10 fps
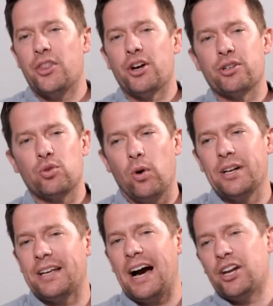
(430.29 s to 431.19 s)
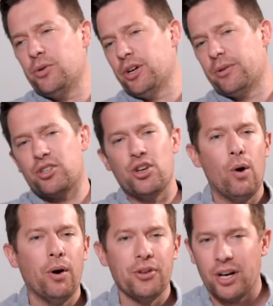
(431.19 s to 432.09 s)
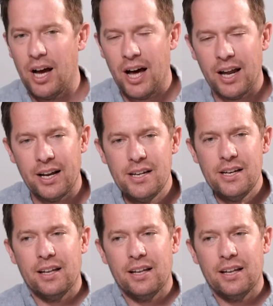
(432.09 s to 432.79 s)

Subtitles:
There is one God who there is no other God